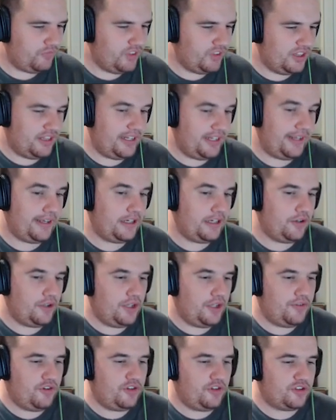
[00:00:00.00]
Now
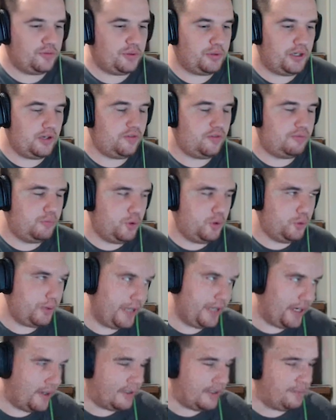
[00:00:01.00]
if you supply it with more
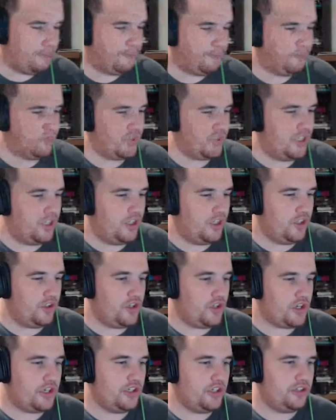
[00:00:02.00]
power, you
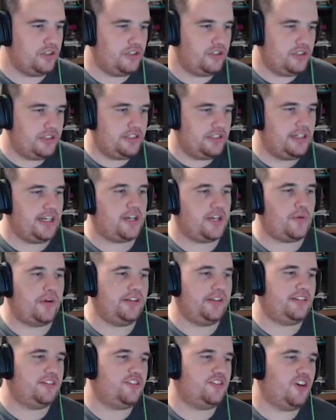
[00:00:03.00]
can decrease
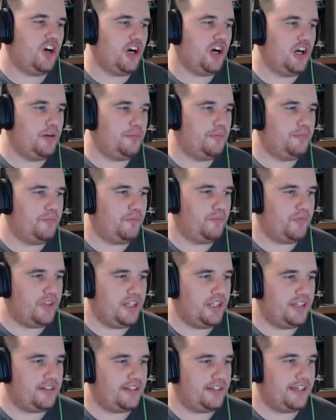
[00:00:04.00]
the time
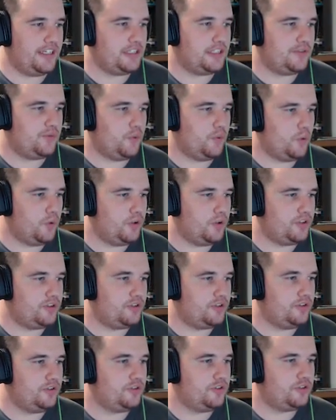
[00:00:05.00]
it takes for it to
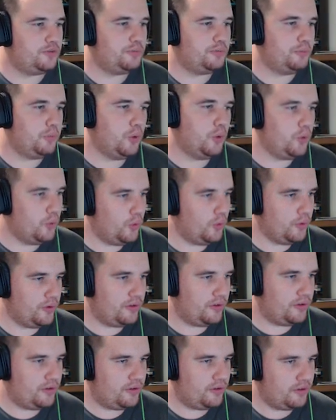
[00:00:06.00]
spawn
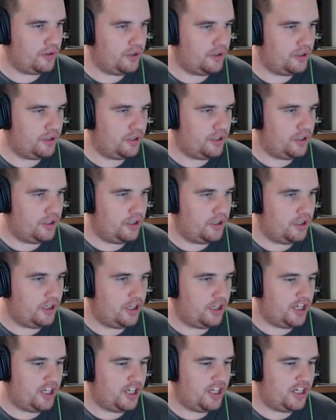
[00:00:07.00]

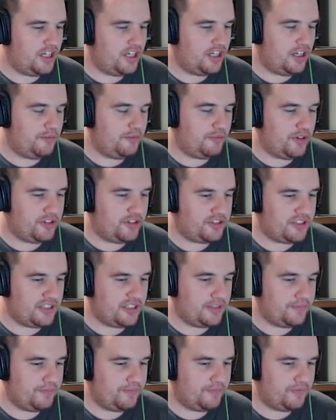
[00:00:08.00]
a monster.
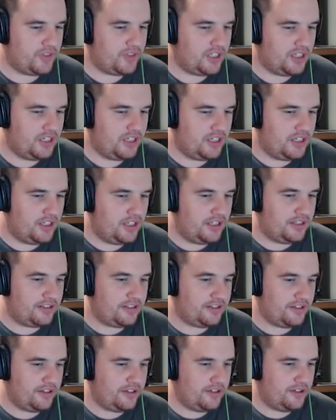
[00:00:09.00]

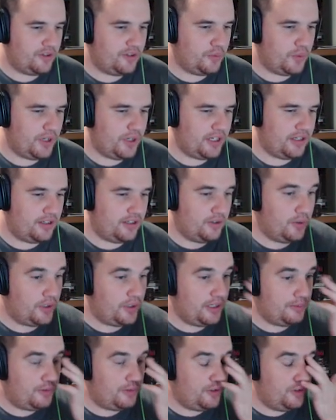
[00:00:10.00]
So we're going to hook it up
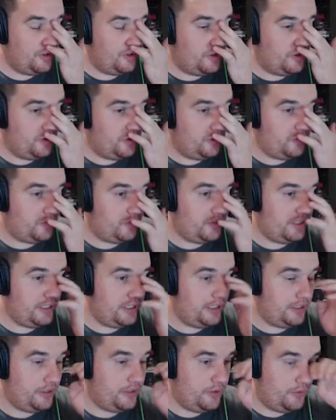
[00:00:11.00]
to
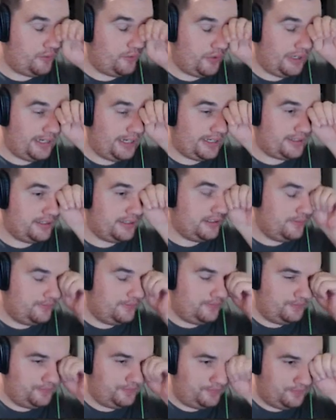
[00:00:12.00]
the reactor,
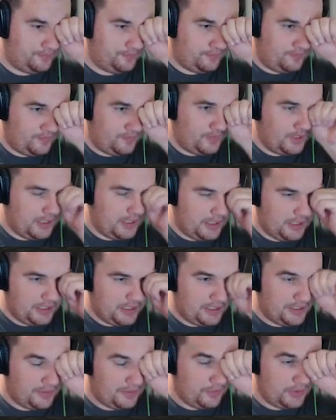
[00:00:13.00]

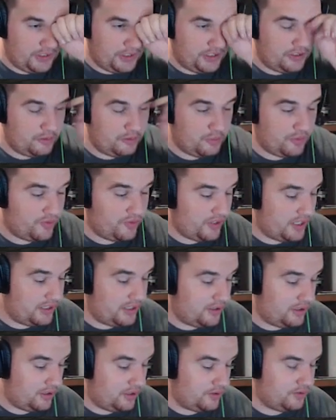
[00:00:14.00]
which should provide
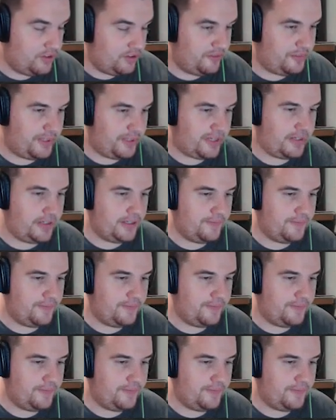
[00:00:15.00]
a lot of power,